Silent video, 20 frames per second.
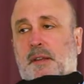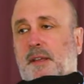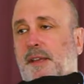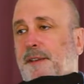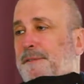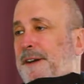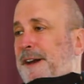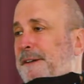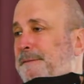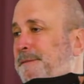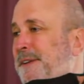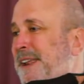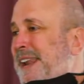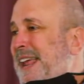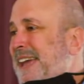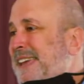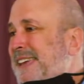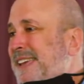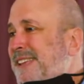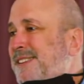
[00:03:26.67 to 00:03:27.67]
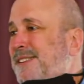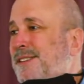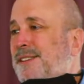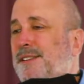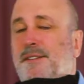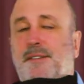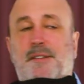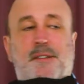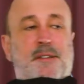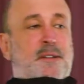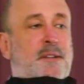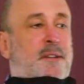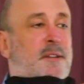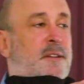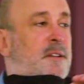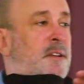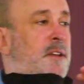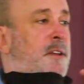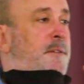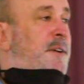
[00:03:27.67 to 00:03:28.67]
if I feel like it,
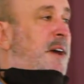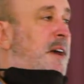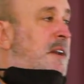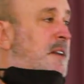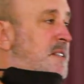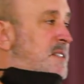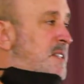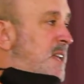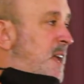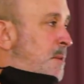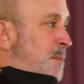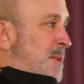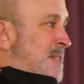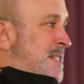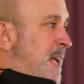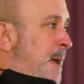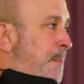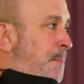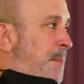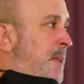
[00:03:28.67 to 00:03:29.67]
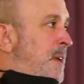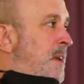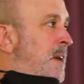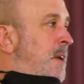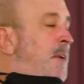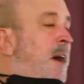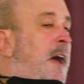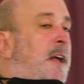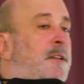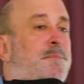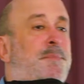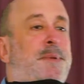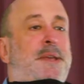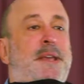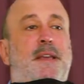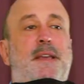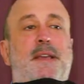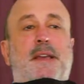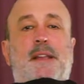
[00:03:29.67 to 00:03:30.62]
if I understand what's happening around me